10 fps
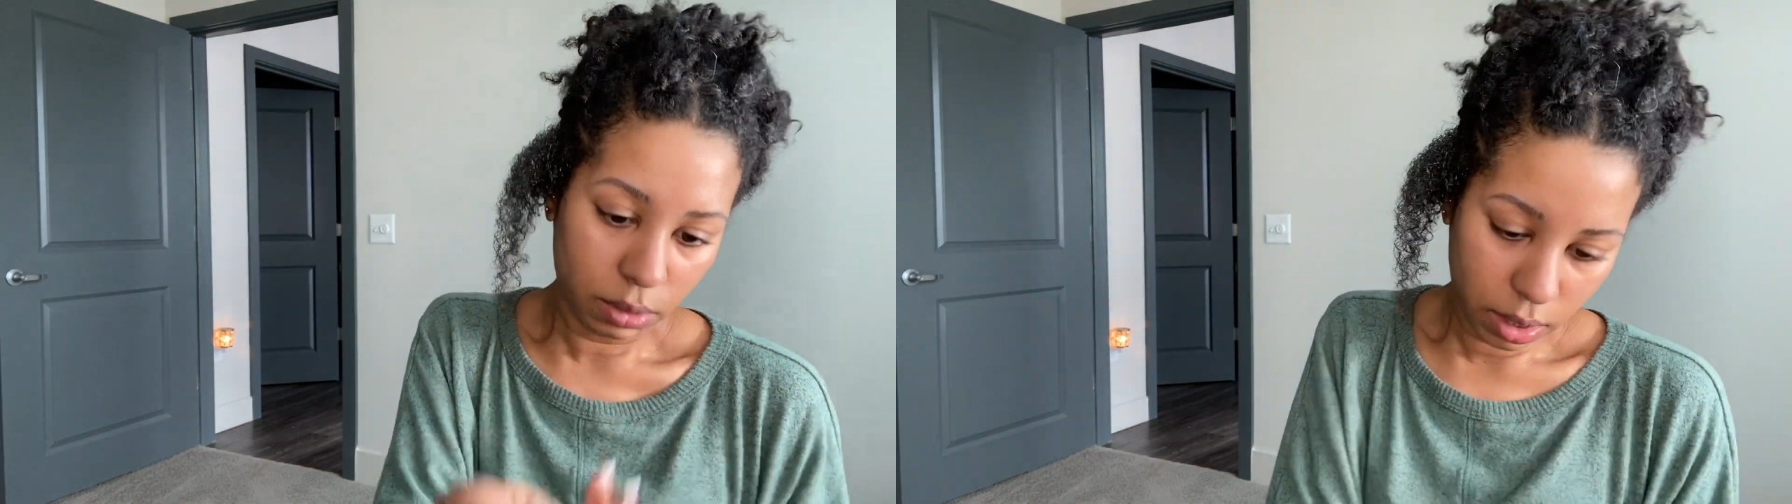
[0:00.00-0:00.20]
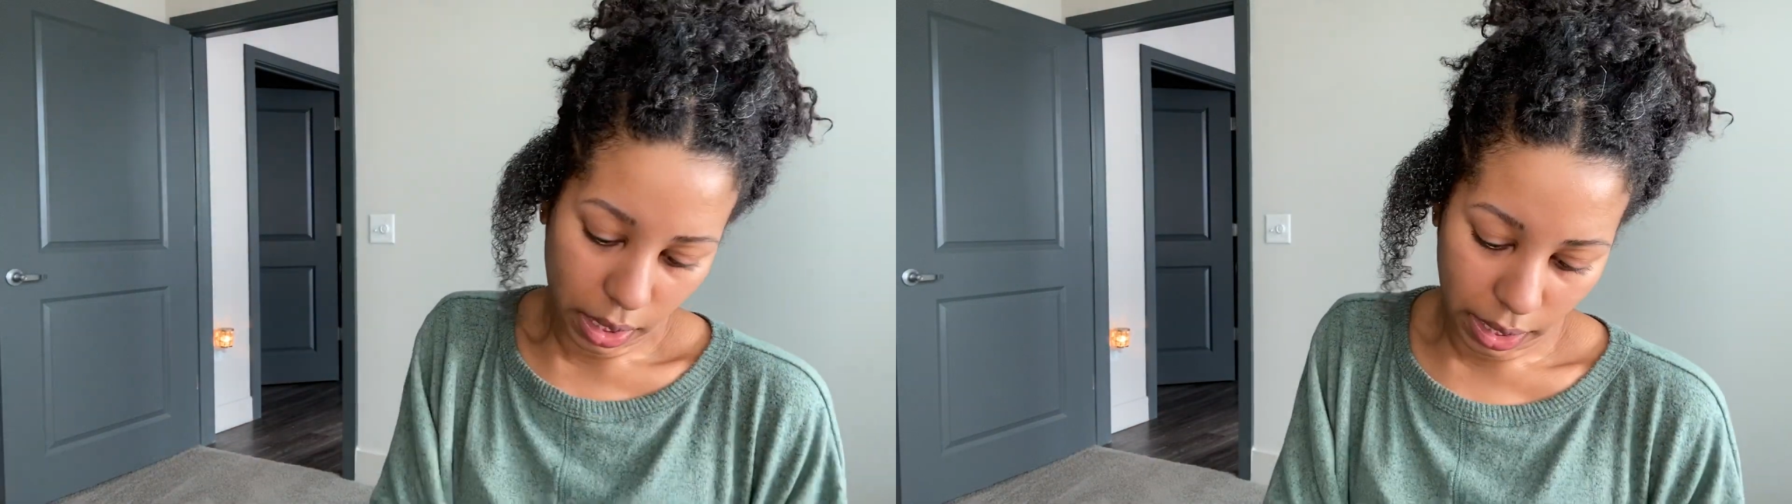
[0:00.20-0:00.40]

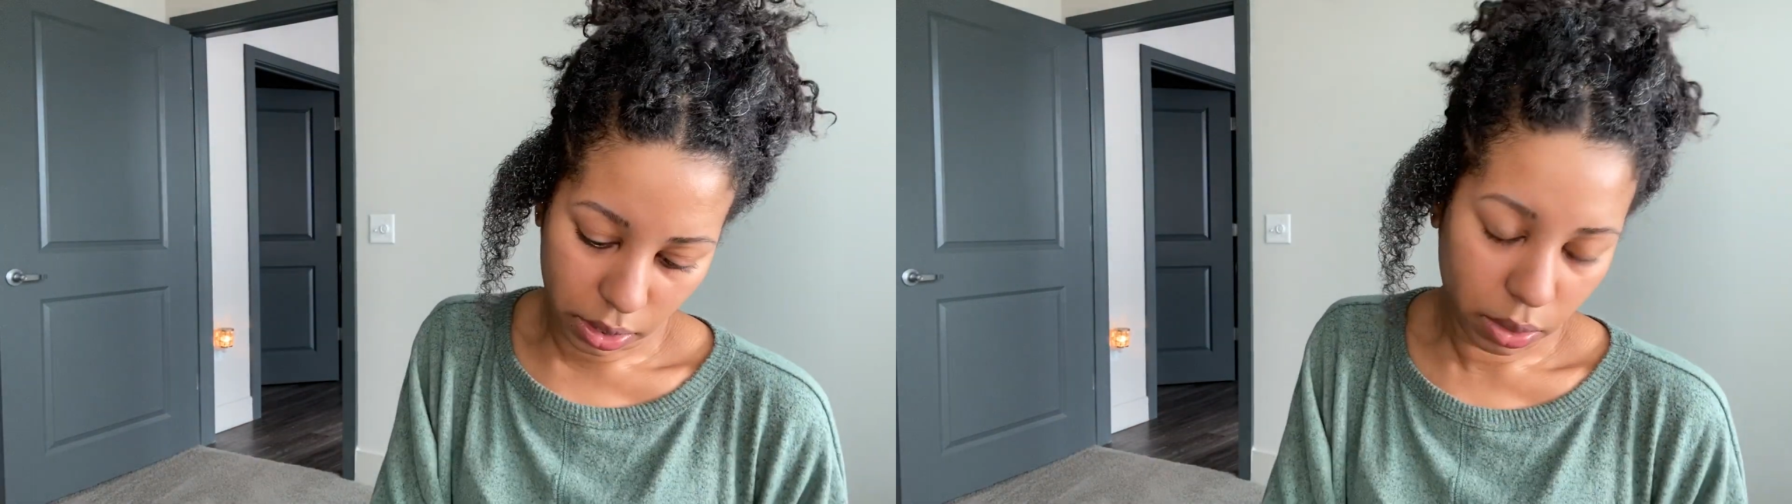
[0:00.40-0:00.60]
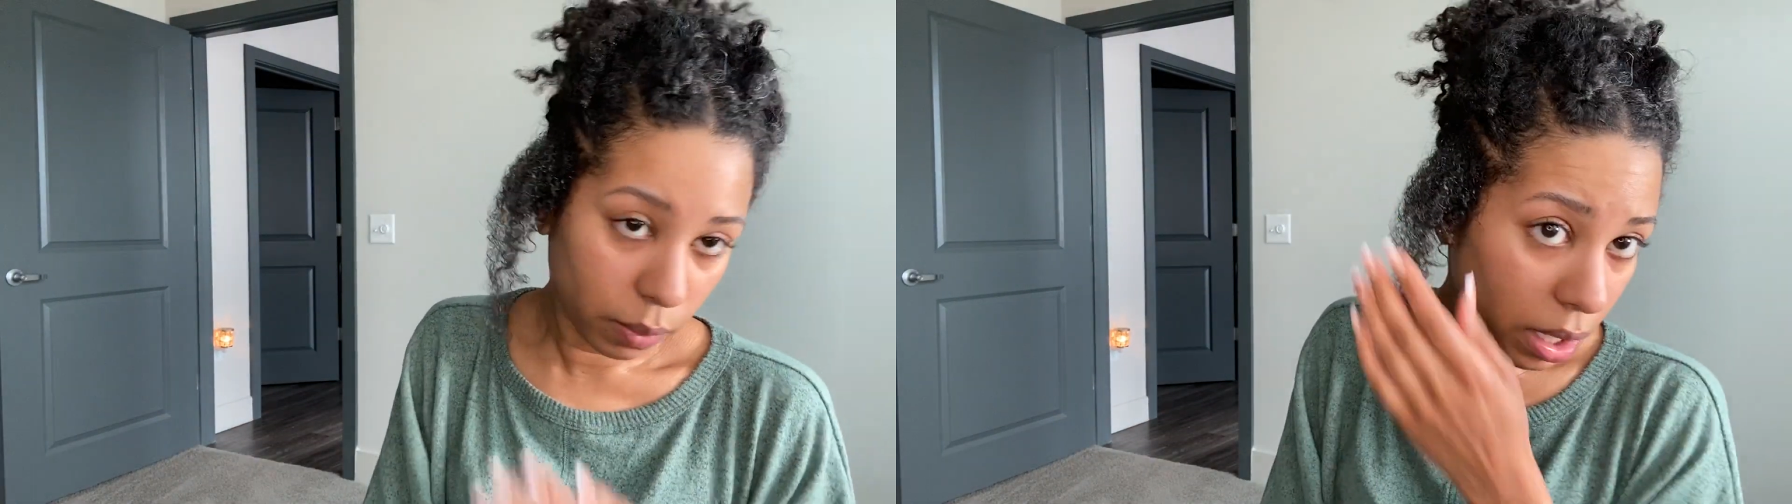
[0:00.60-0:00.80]

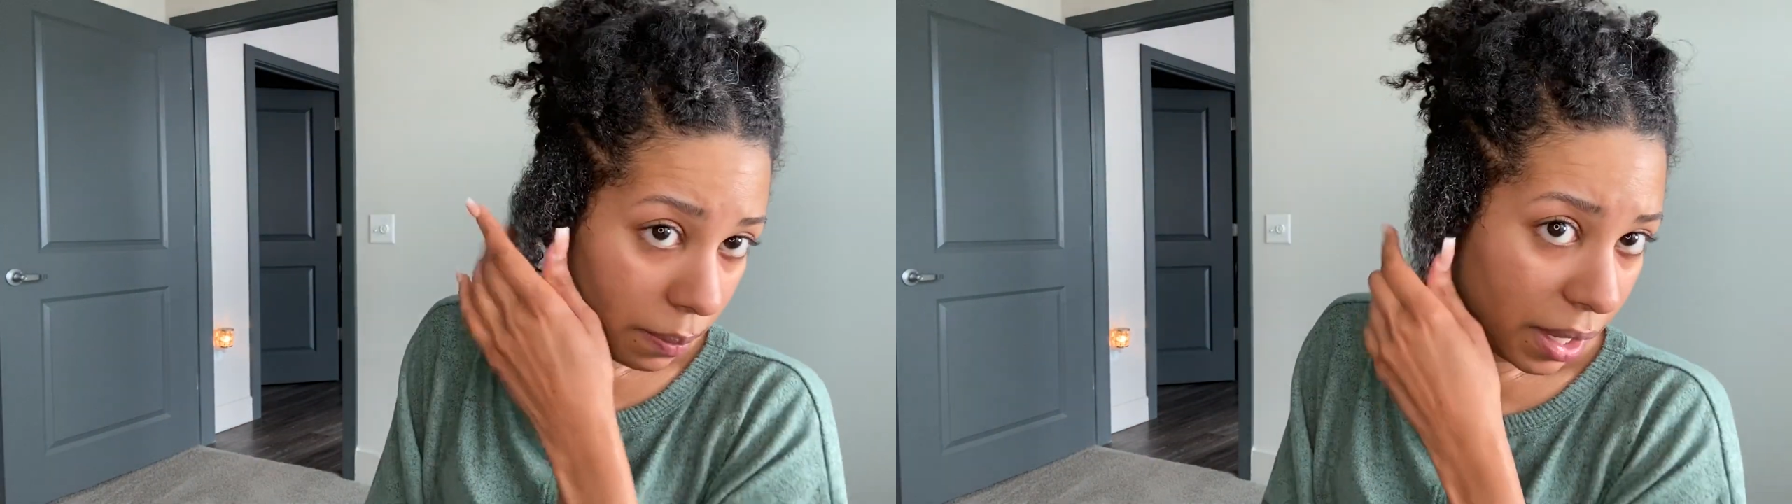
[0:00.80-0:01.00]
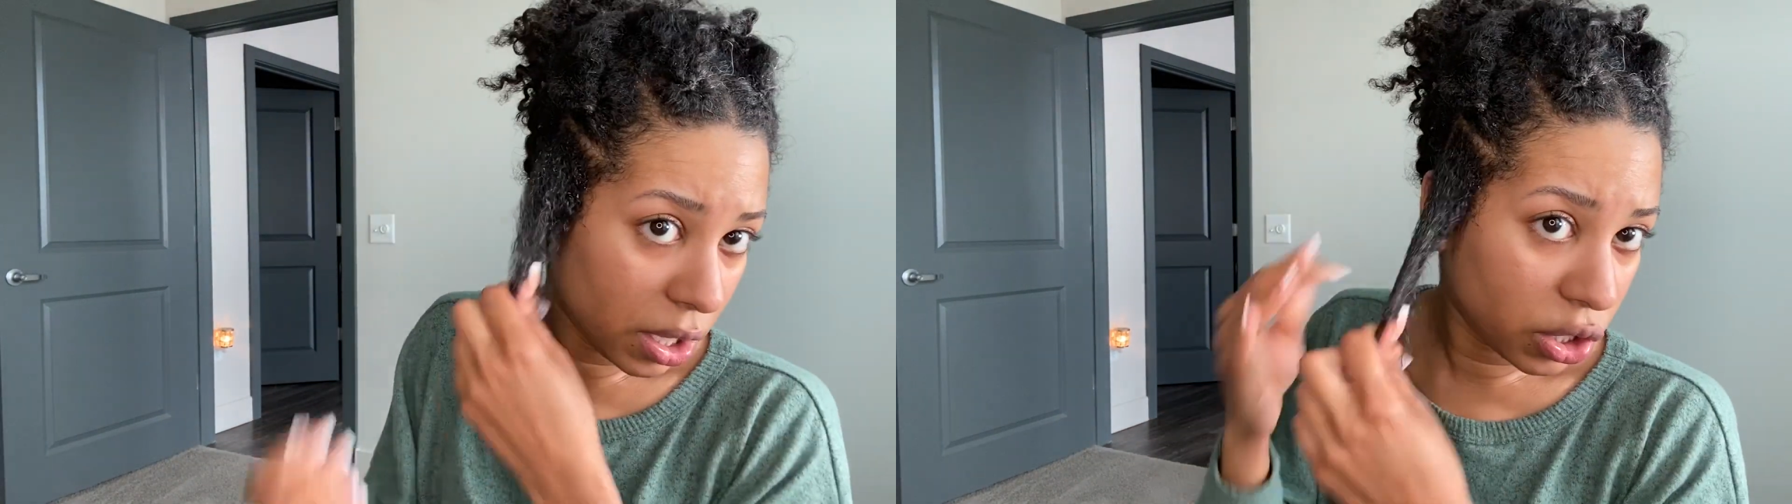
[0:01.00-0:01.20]
And you want to
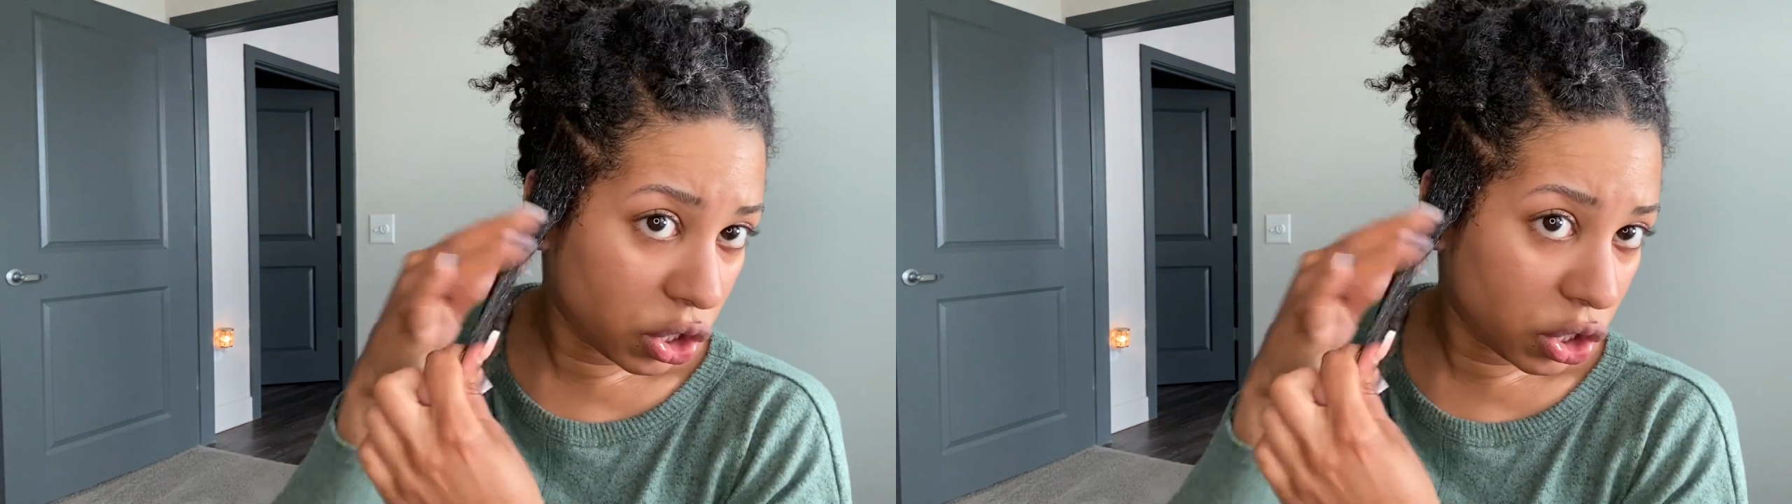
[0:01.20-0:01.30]
be